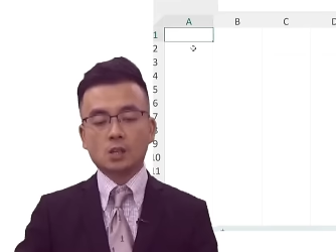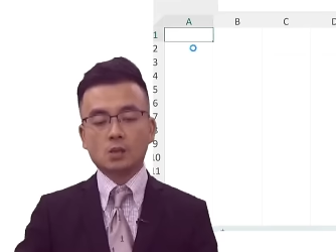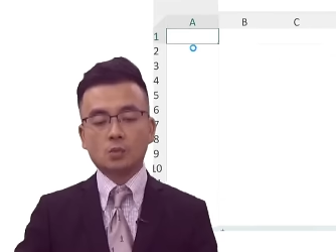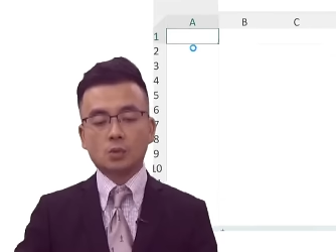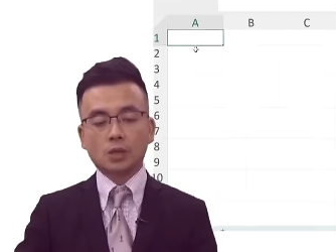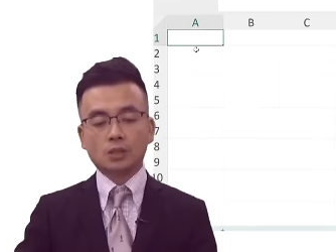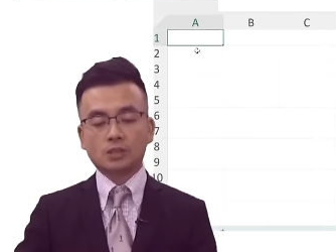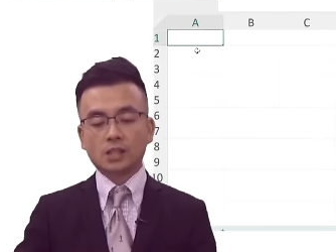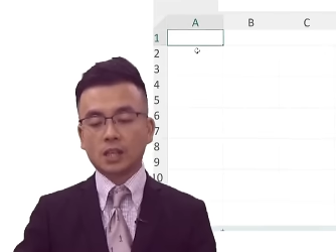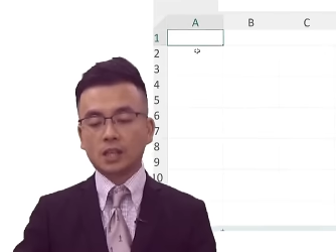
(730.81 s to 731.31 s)

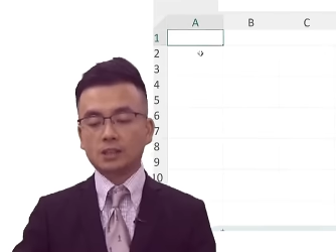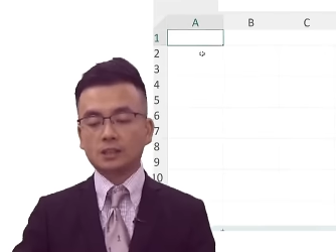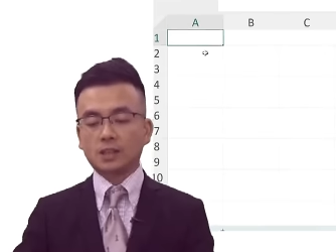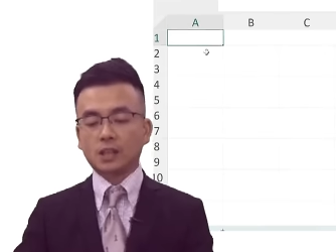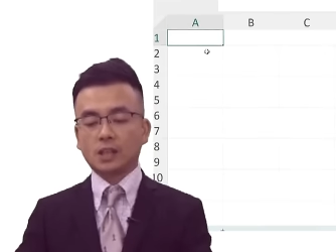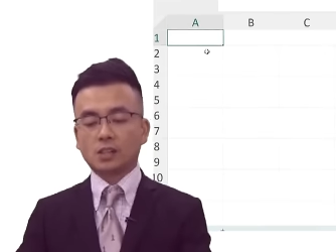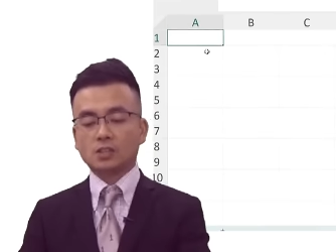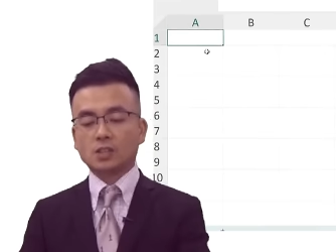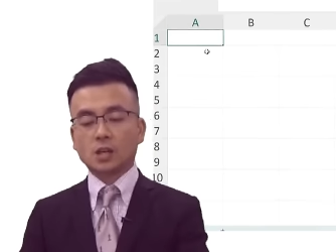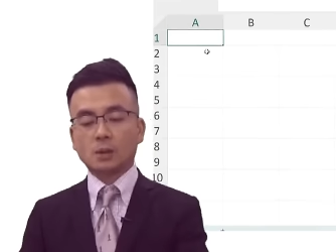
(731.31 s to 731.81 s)
we are telling the
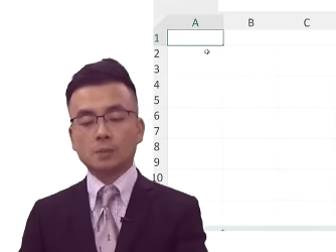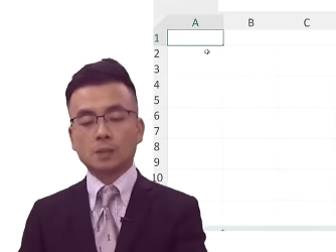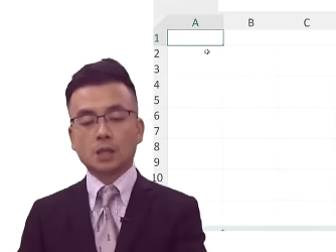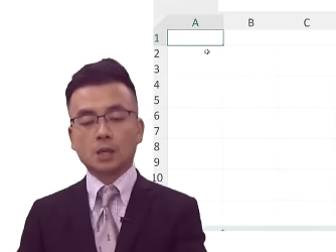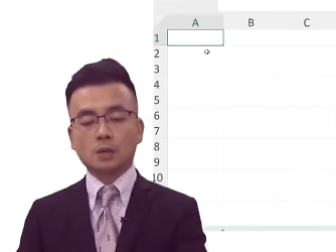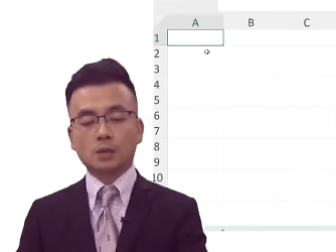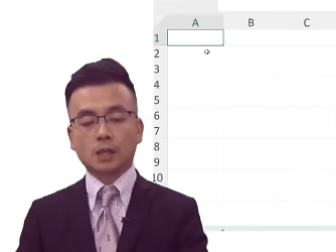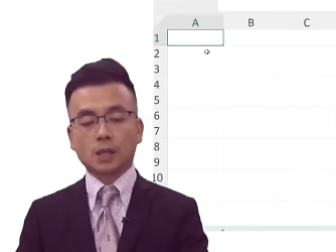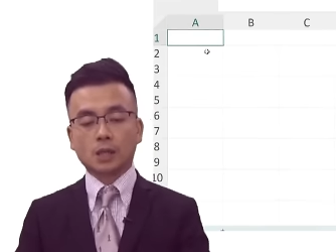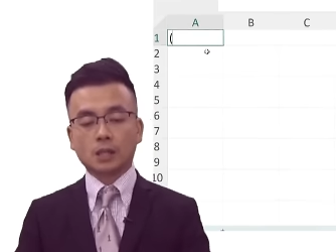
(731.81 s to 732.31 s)
examiner,
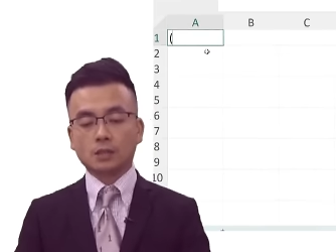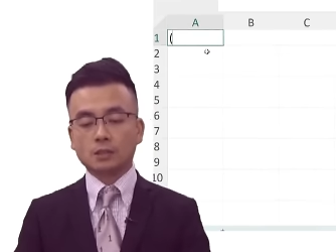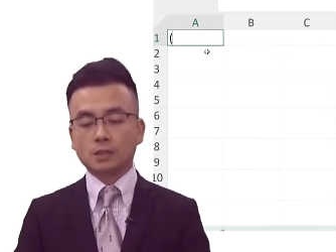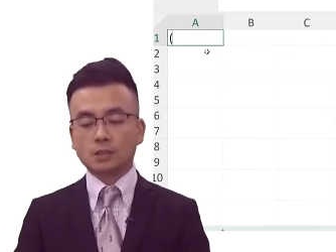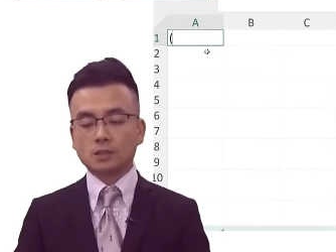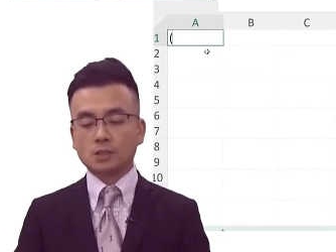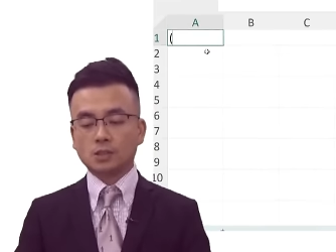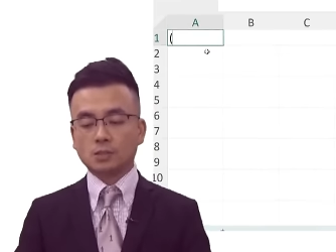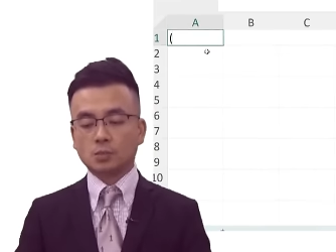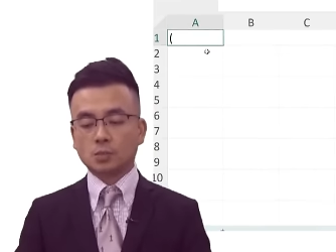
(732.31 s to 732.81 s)
okay,
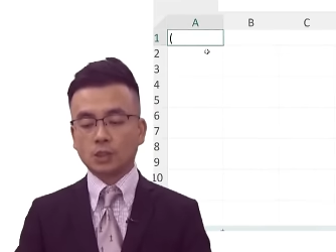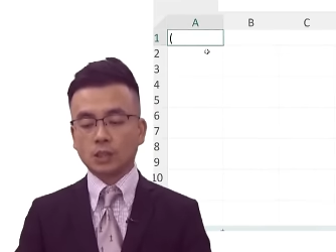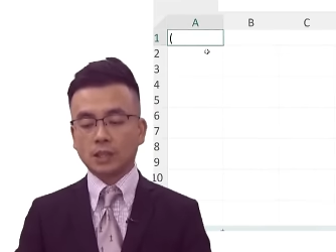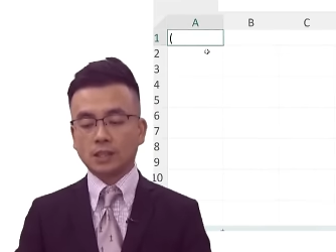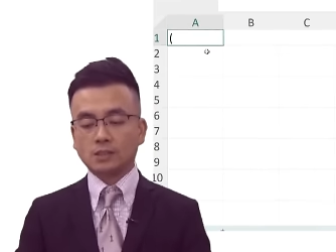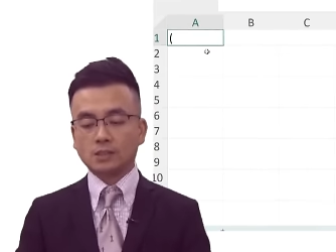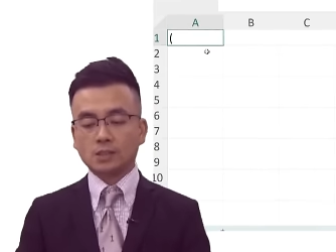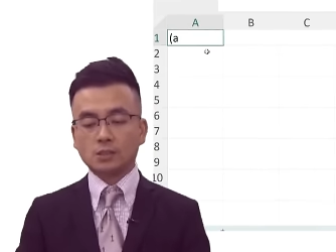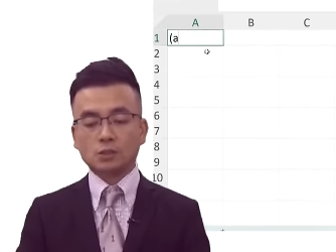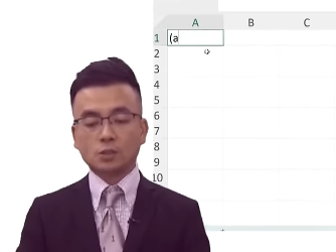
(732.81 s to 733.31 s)
this is
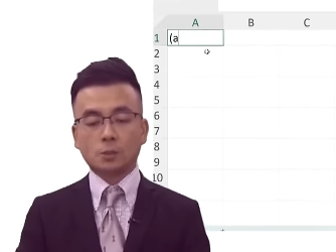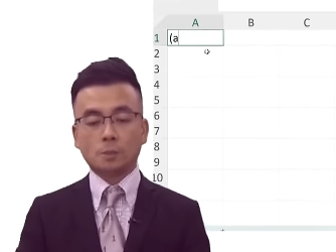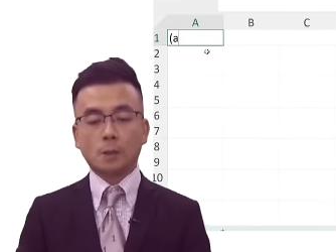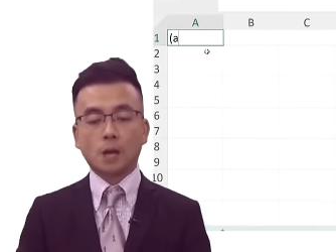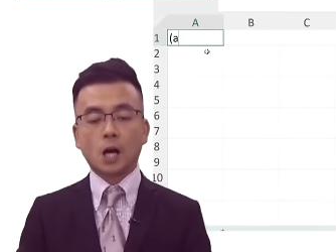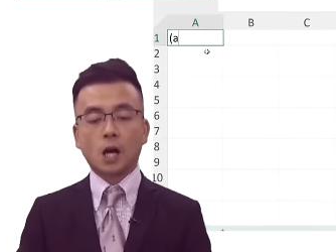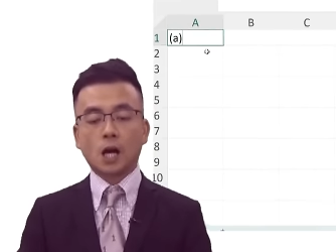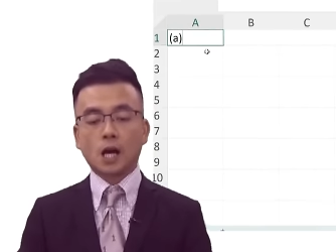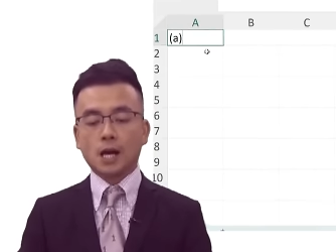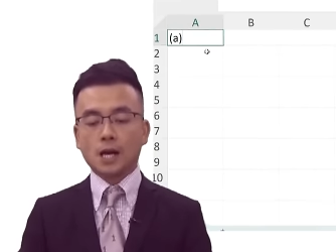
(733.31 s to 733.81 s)
related to
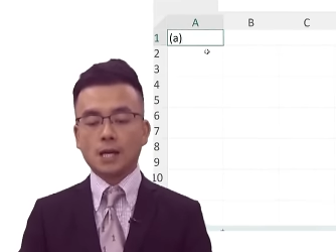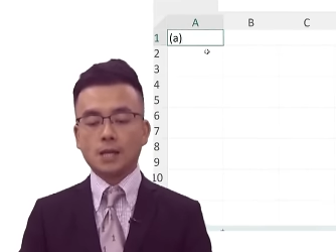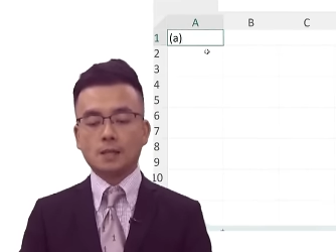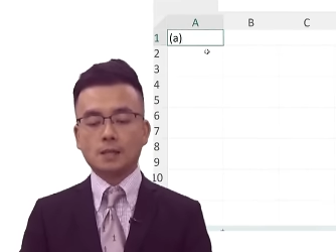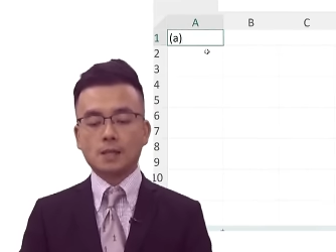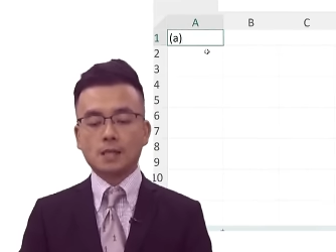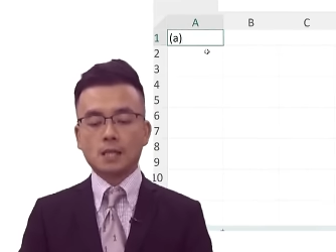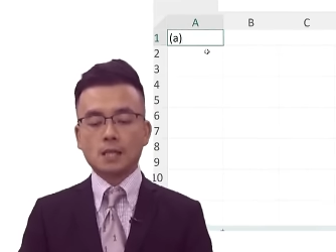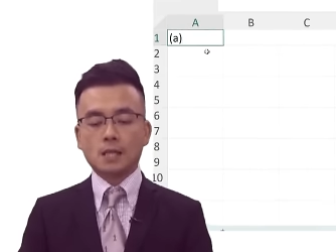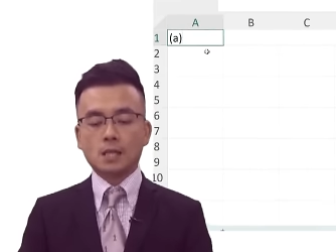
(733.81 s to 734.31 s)
part
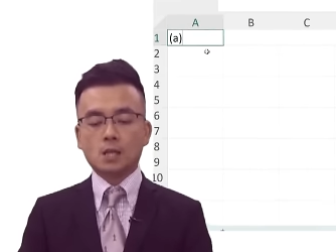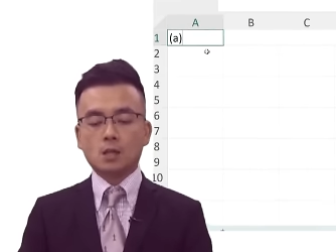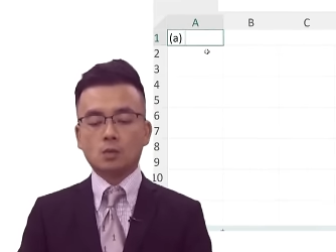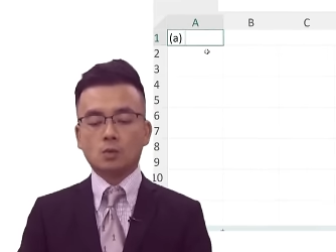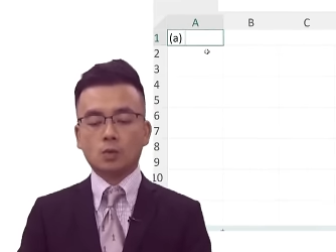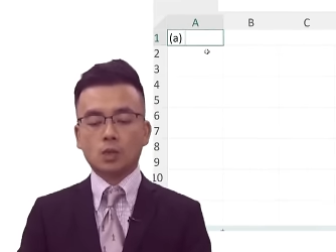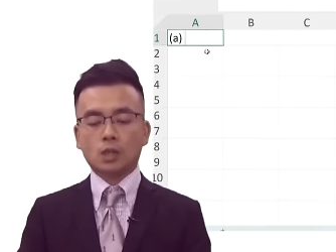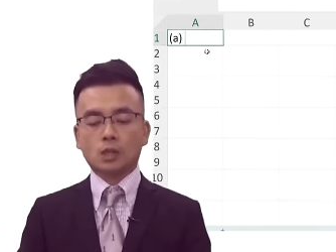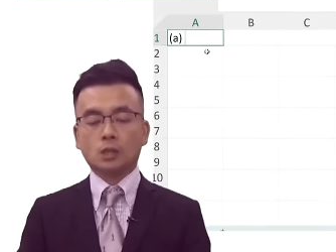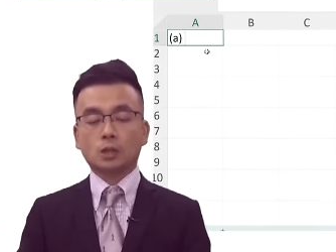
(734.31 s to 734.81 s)
A,
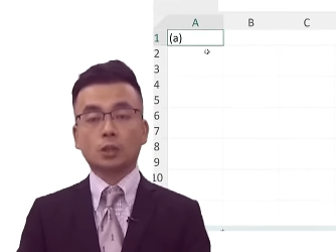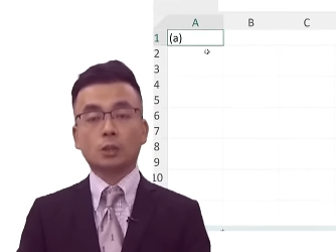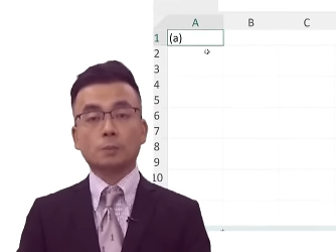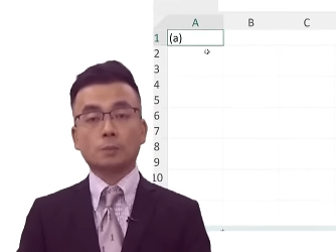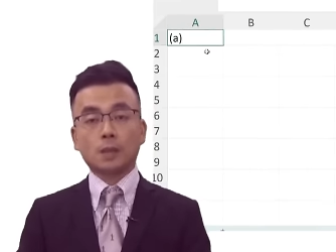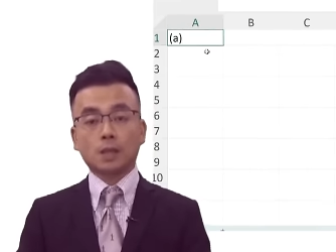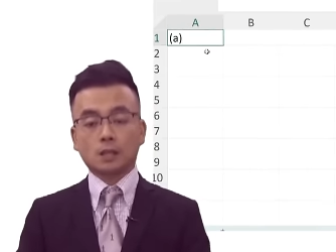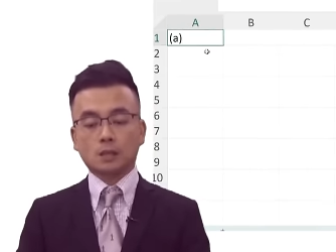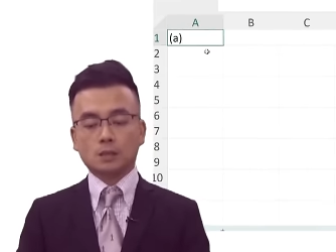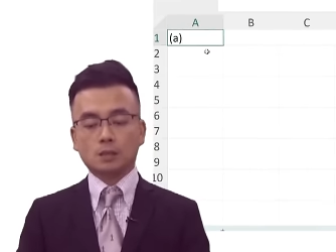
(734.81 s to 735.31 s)
we're going to
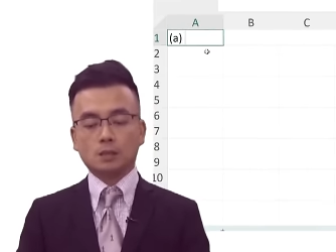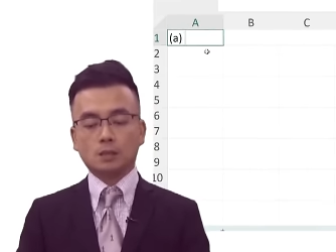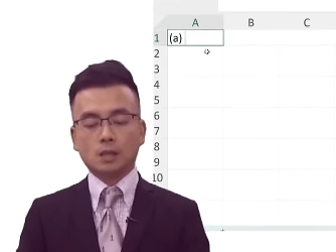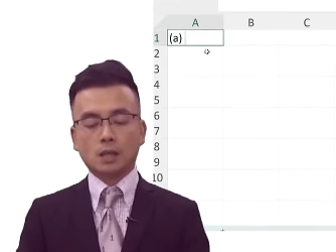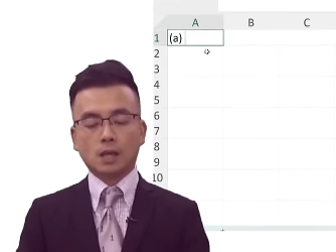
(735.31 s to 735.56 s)
be